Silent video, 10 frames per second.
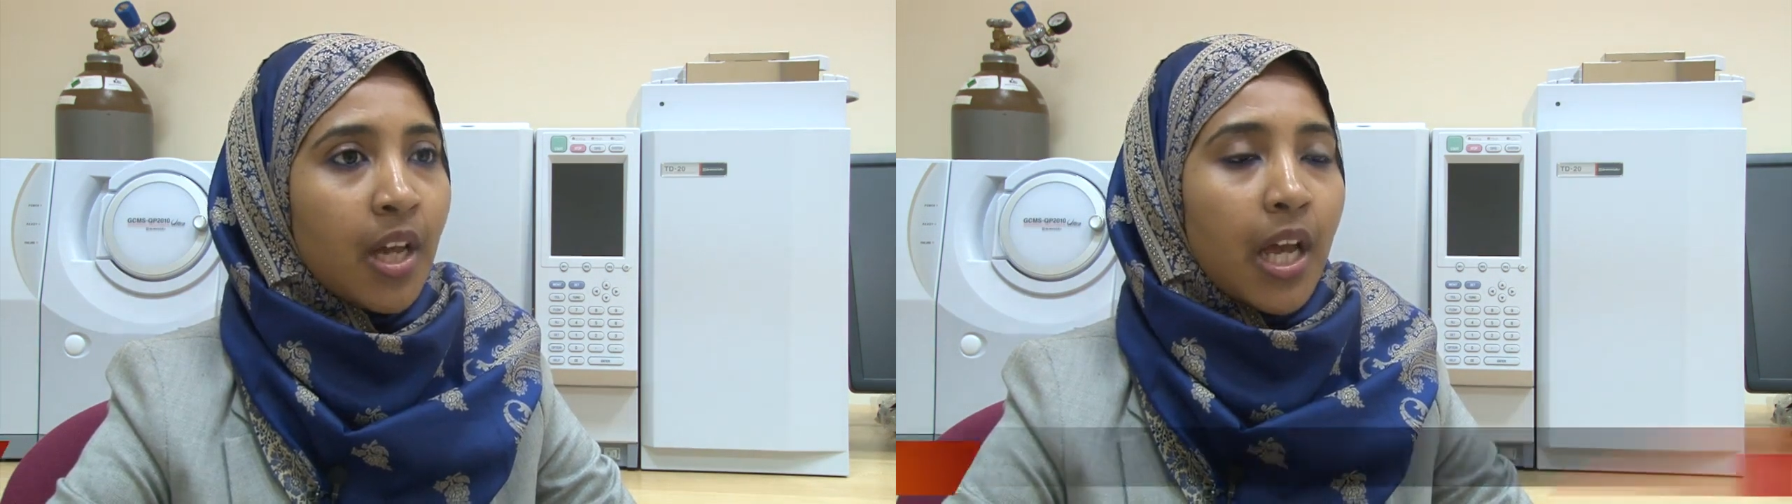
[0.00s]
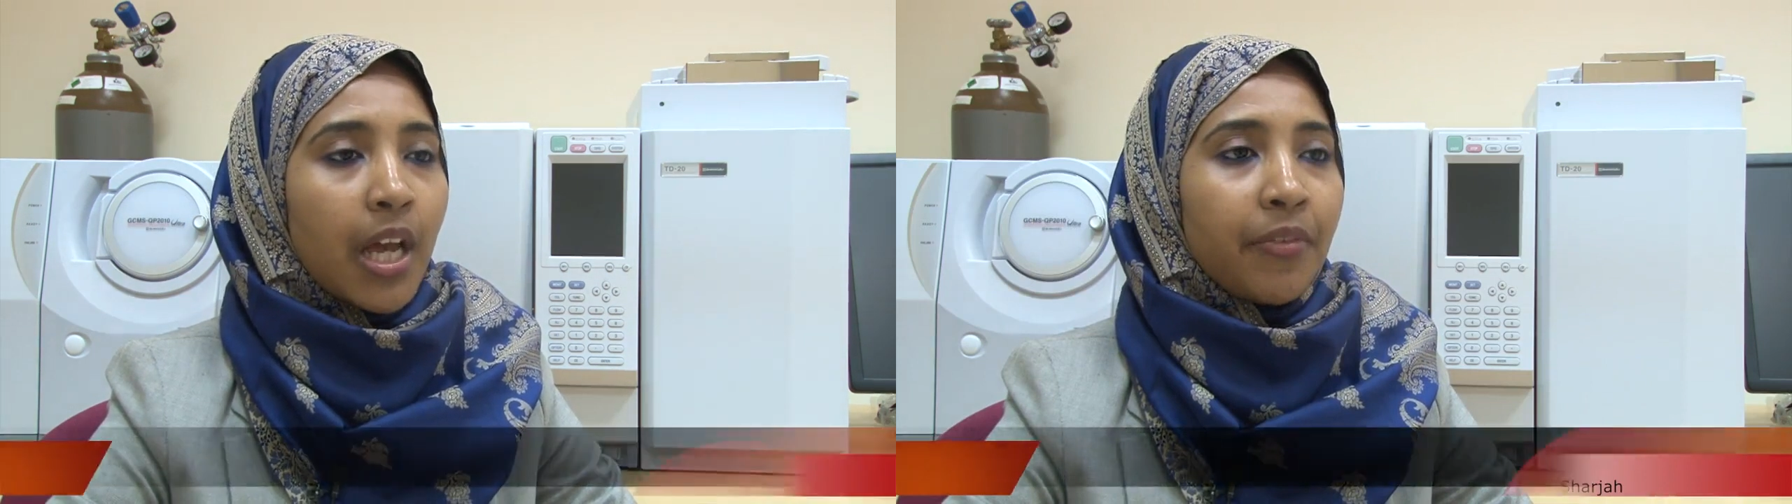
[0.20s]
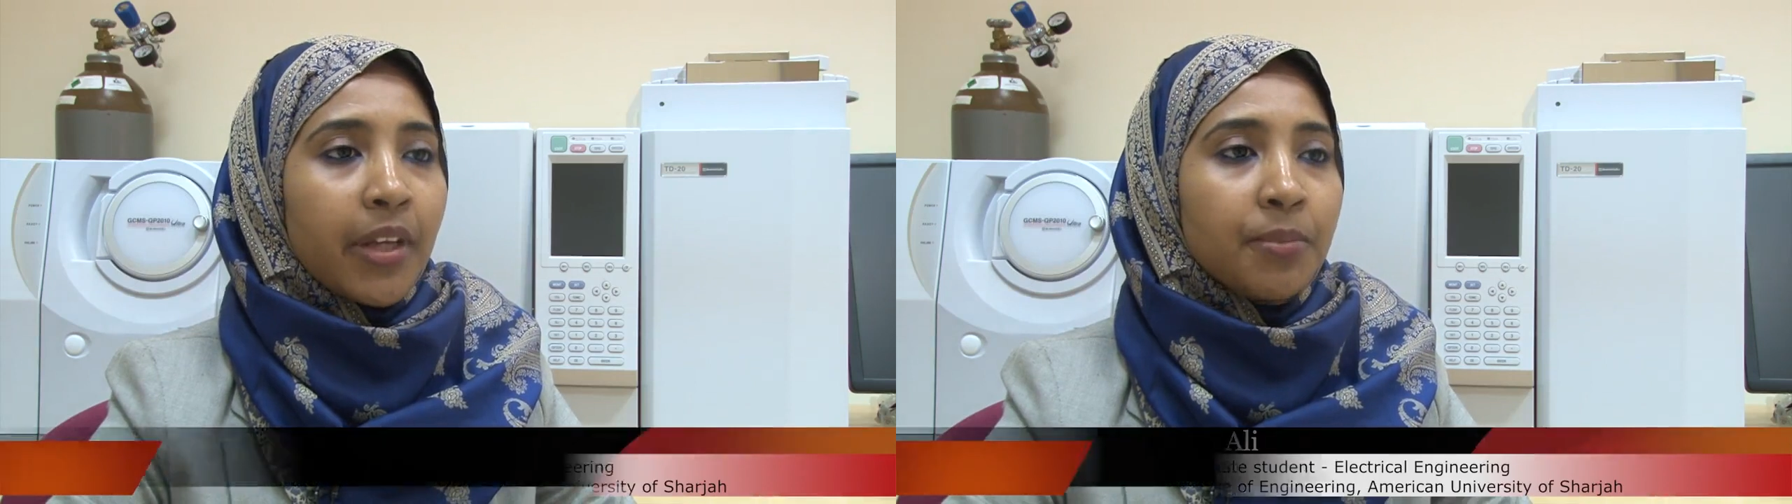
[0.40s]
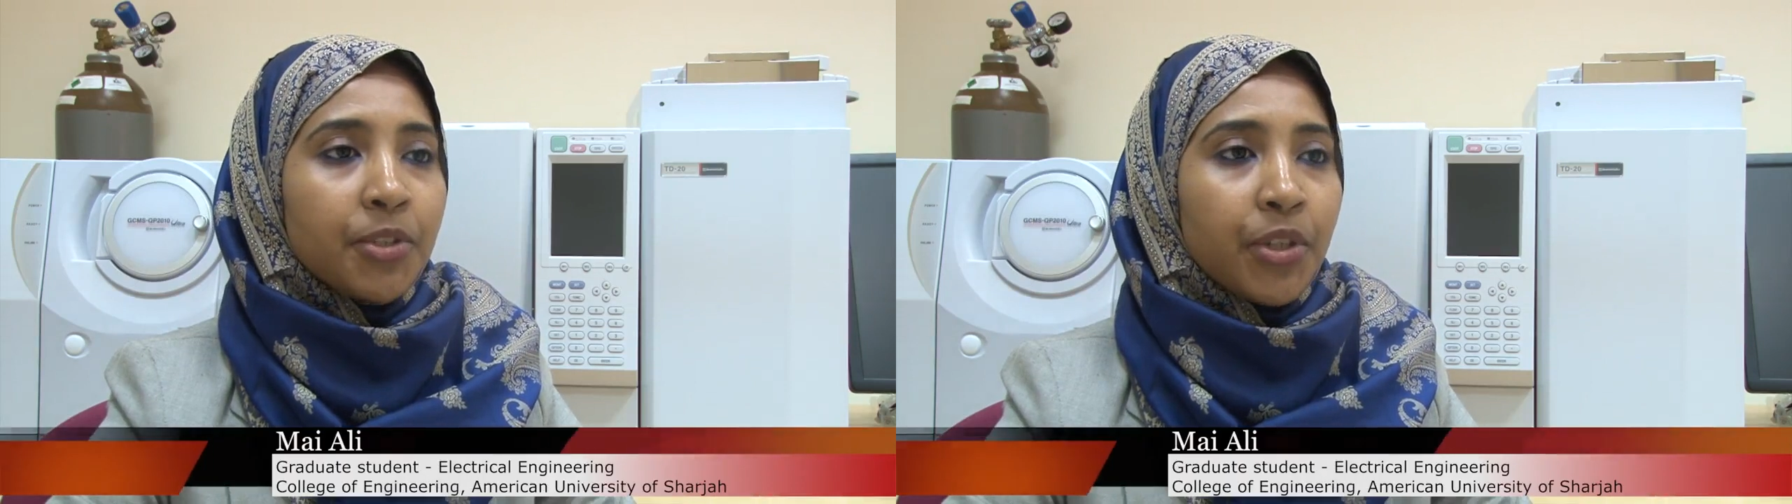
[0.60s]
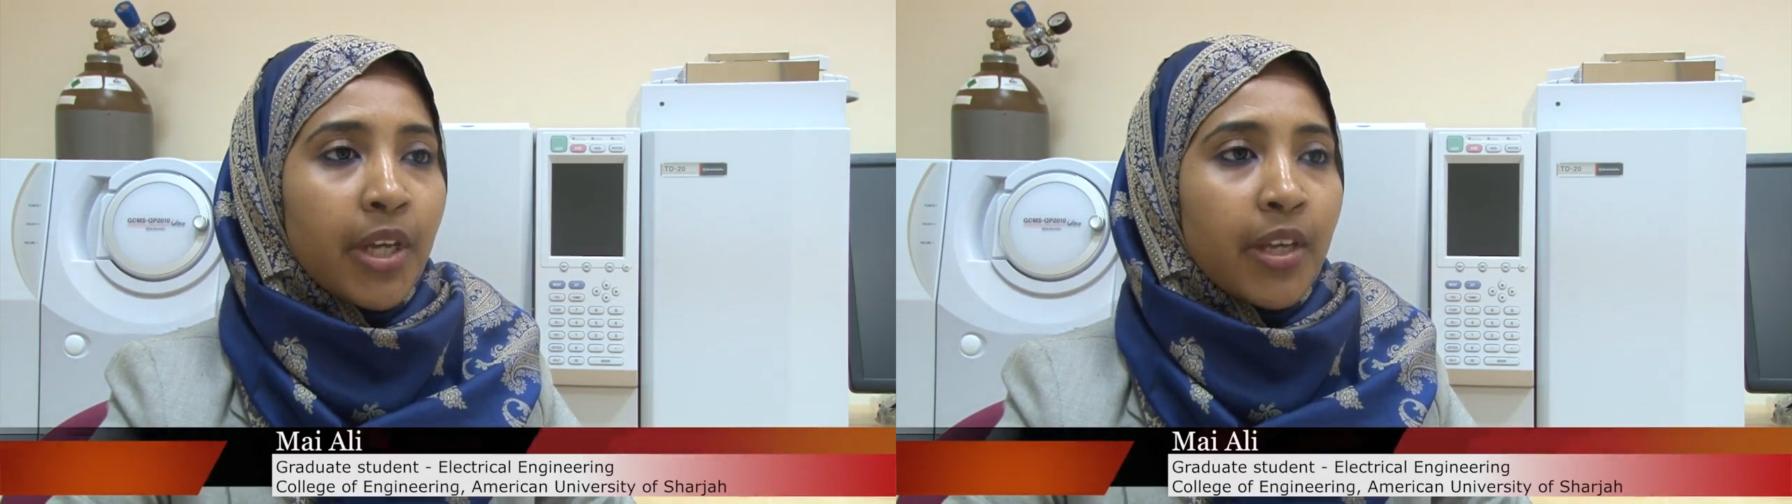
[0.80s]
I've came to
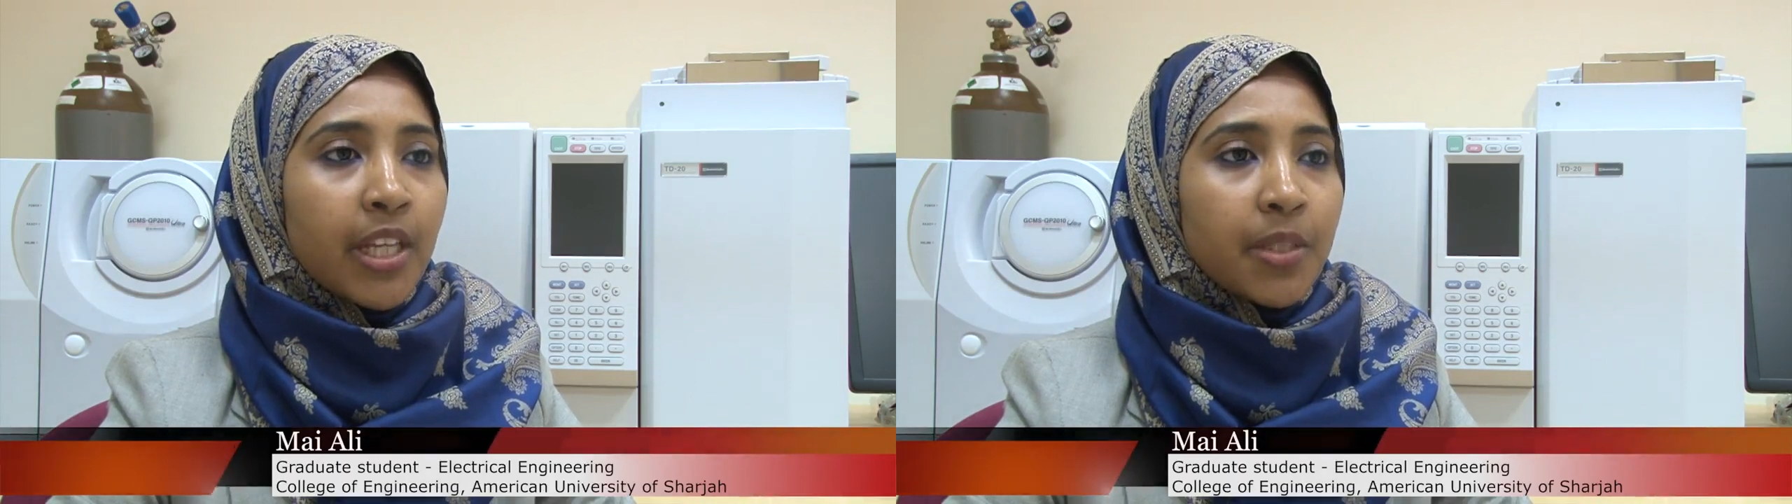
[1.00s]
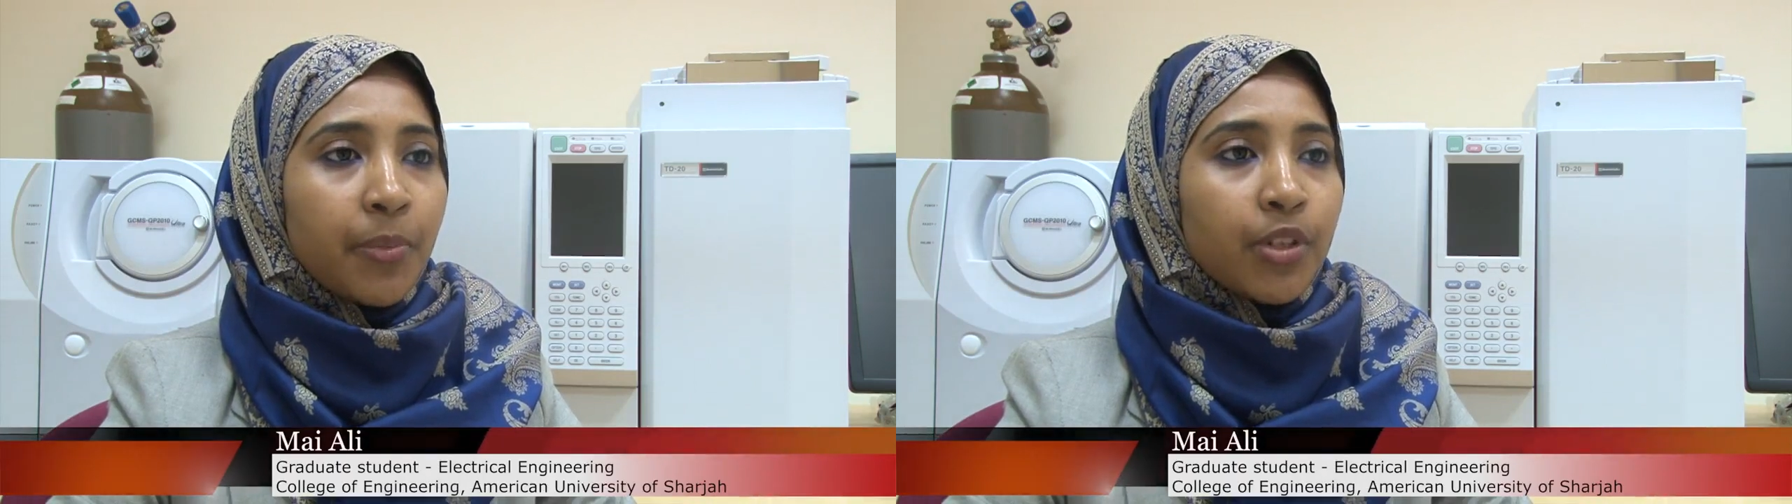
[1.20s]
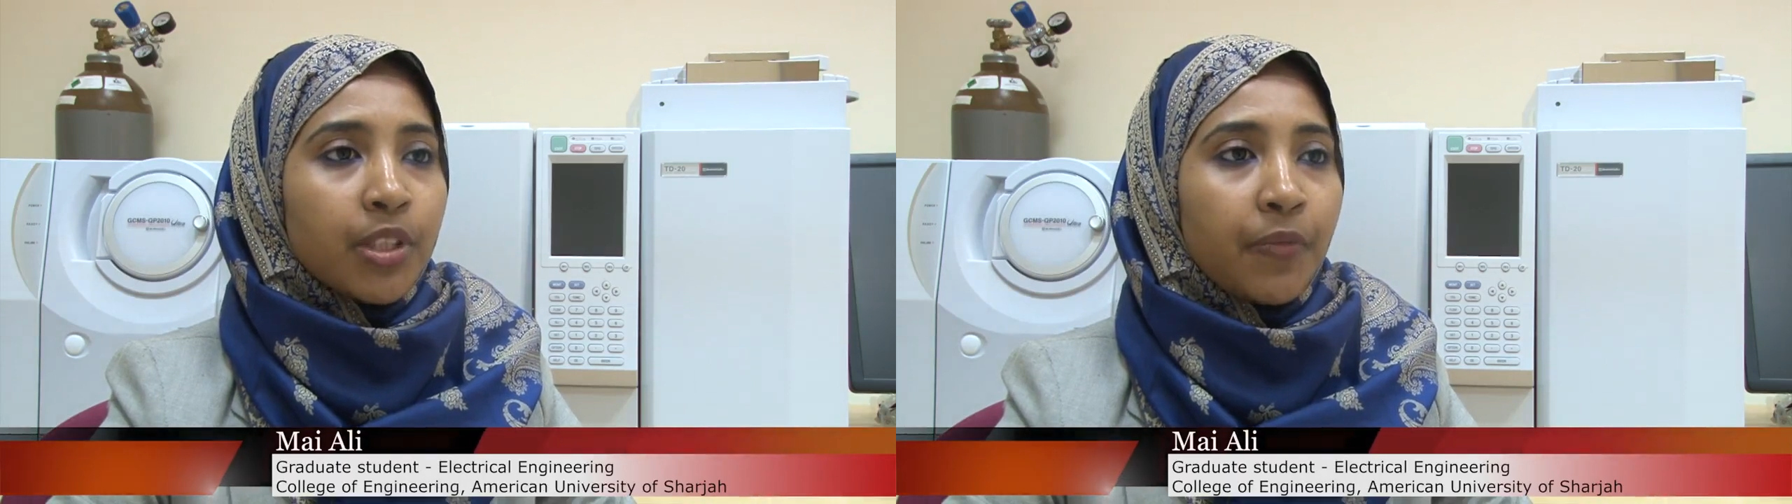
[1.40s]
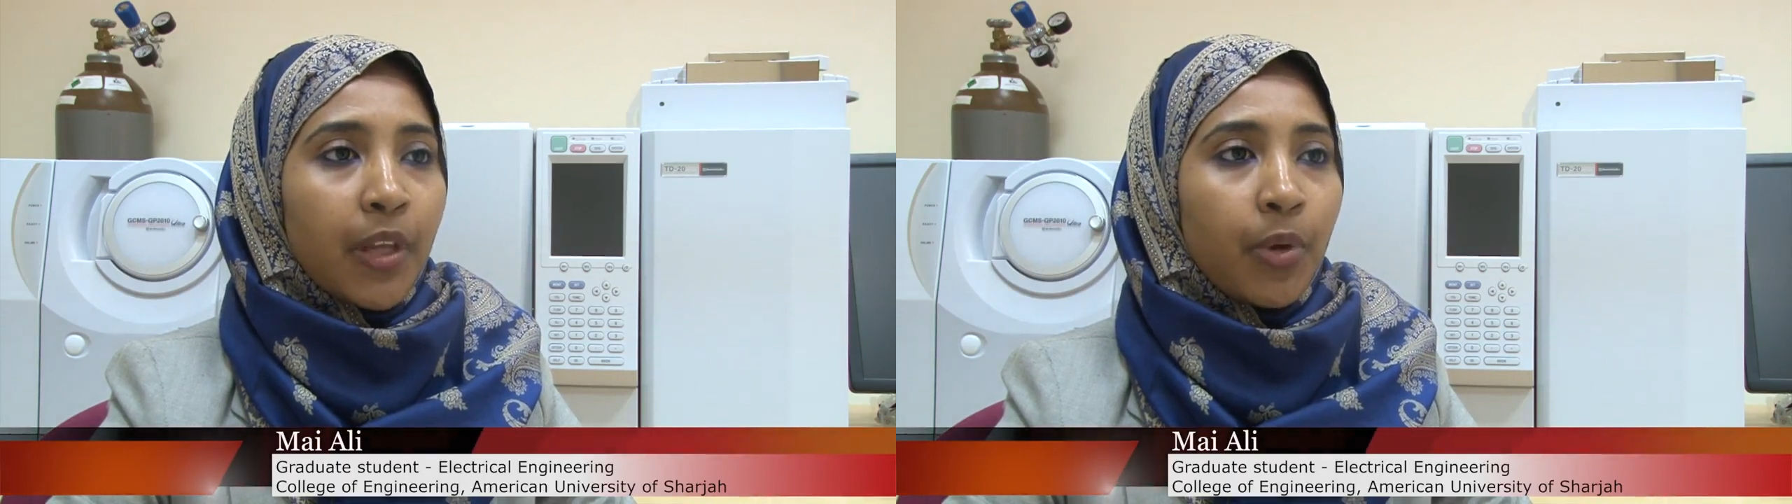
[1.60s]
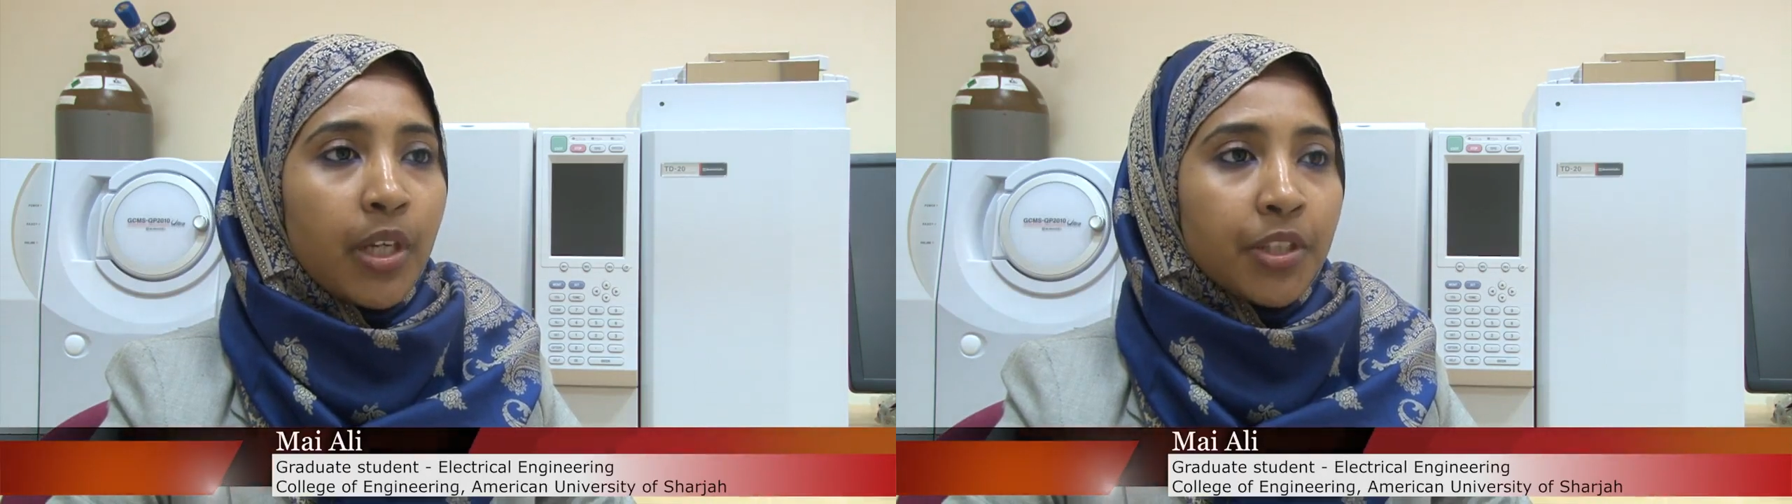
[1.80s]
AUS because of the
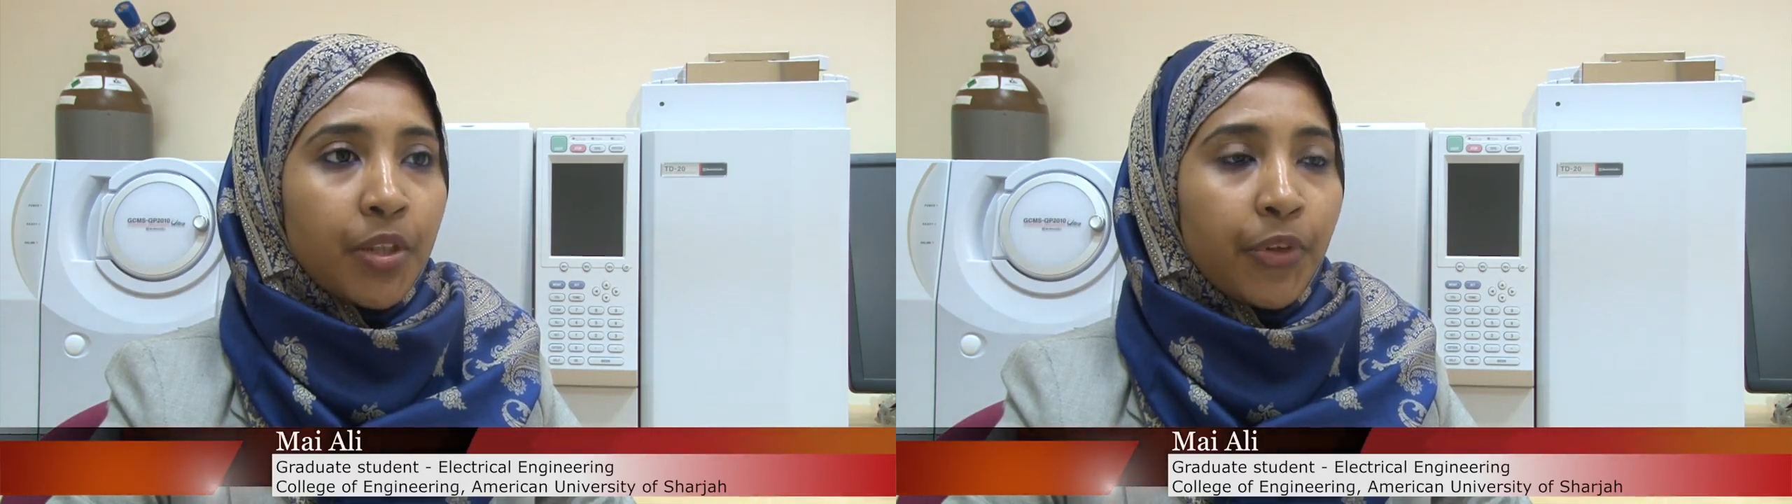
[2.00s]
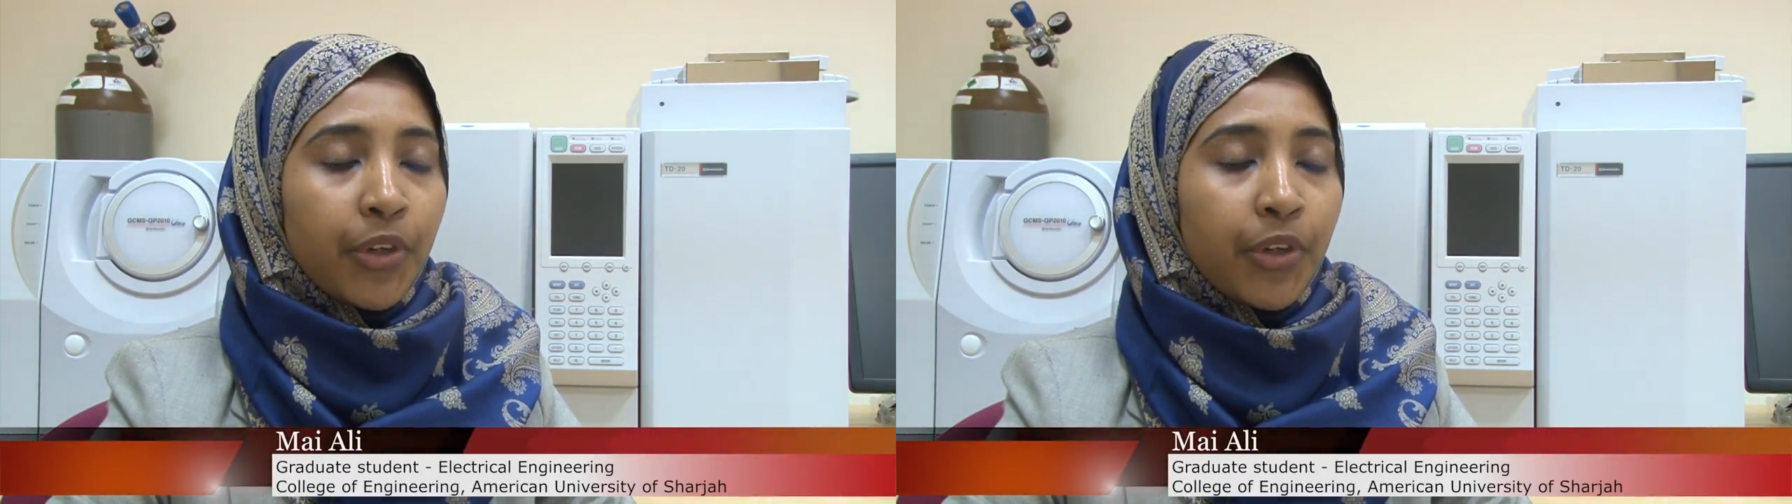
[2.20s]
quality of